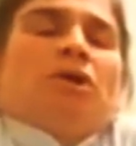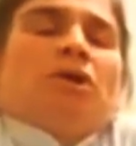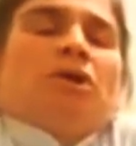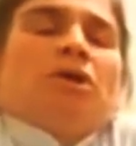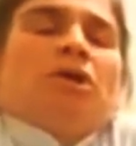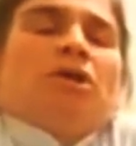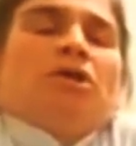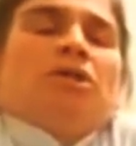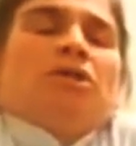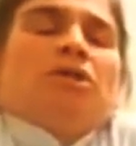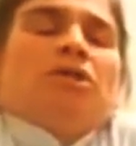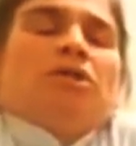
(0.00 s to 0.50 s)

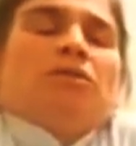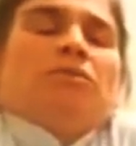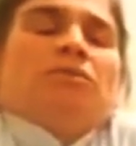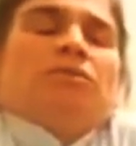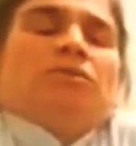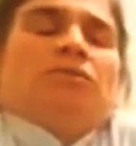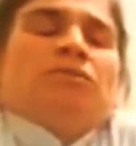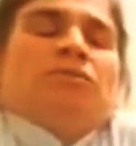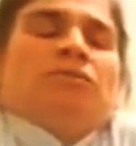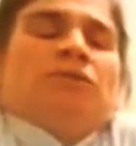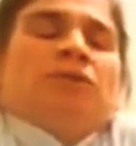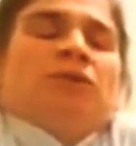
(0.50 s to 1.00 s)
ears.
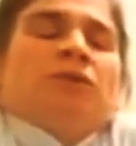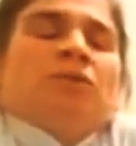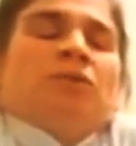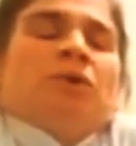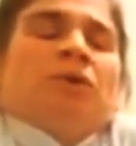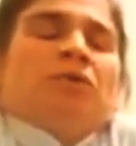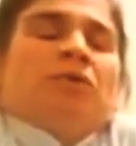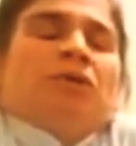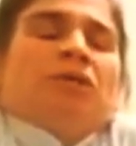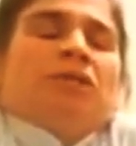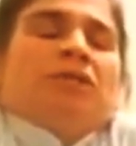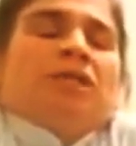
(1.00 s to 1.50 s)
We
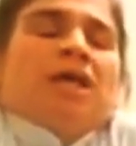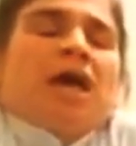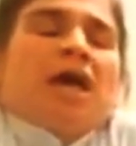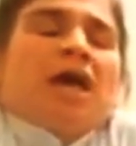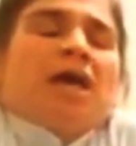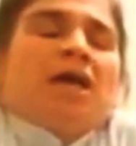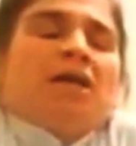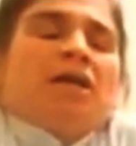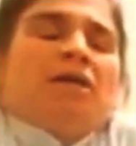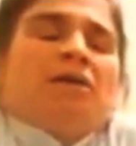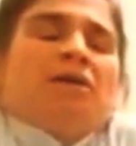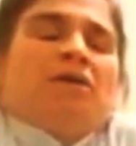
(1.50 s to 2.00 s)

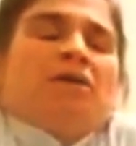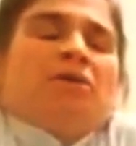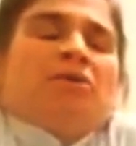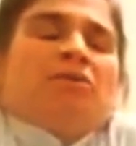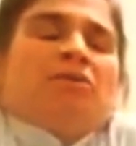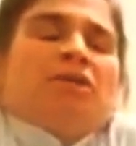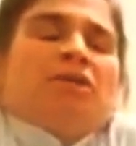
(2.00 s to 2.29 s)
retain,